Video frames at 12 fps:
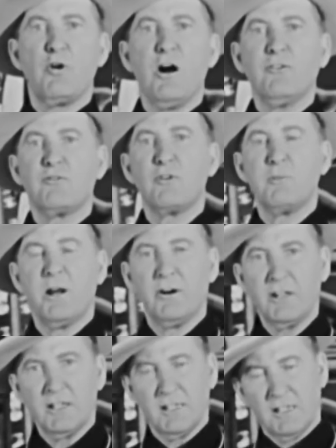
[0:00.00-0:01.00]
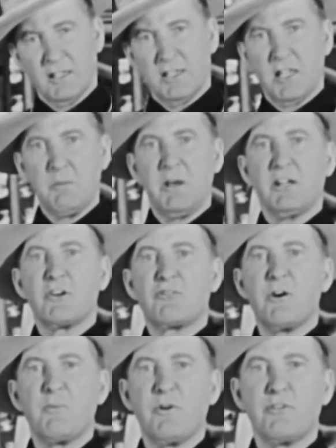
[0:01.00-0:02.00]
Rolfe were married, they made a
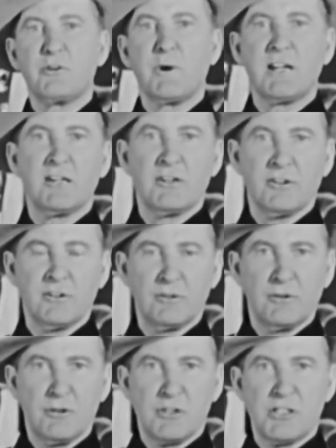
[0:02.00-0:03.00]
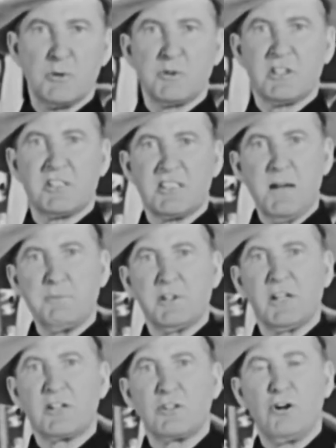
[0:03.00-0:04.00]
trip over to England. She was
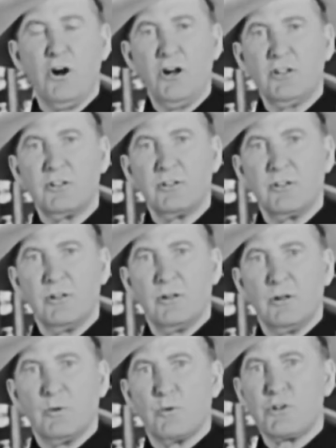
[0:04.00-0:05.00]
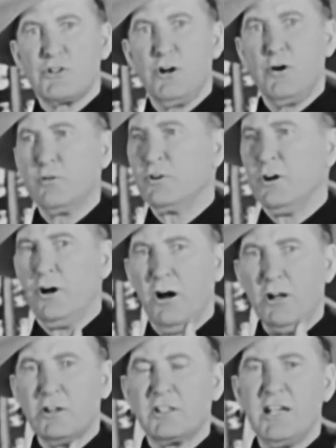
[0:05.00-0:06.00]
accepted at court, was shown
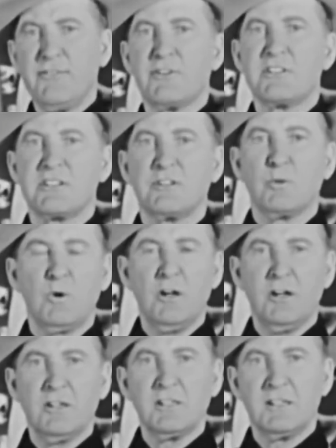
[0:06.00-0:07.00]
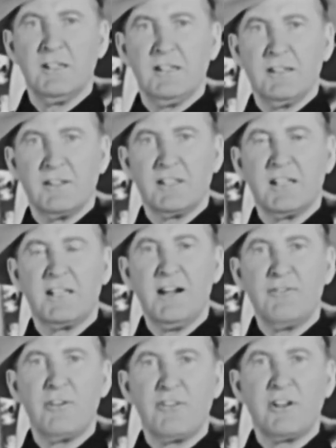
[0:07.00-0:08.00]
all the deference in the world. They did
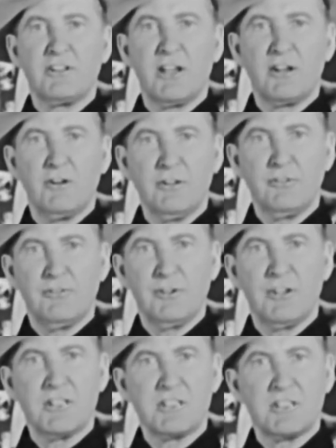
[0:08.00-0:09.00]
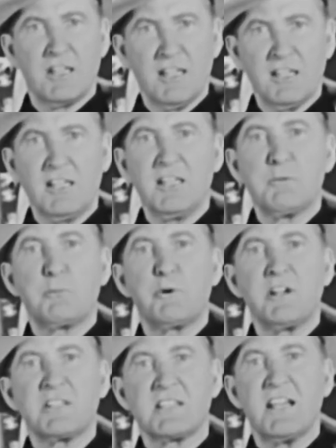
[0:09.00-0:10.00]
everything they could for this Indian
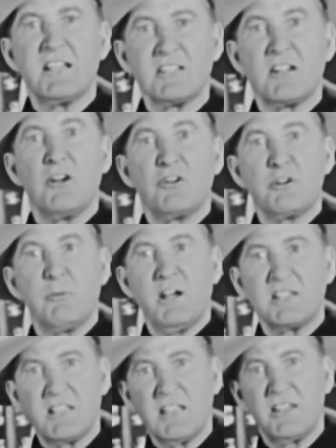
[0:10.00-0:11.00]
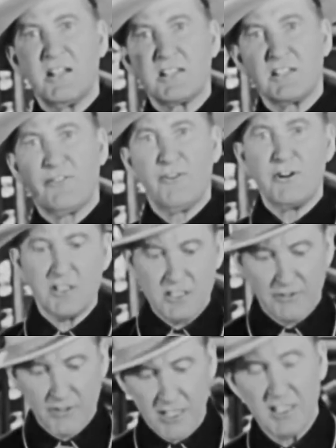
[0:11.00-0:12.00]
princess. You might say there's the first
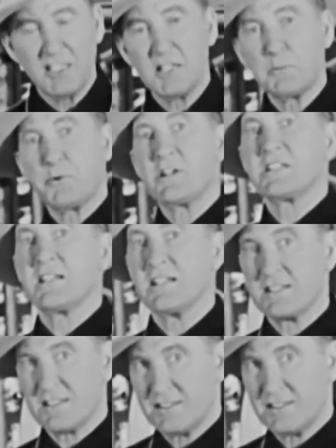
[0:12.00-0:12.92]
of the Indian princess.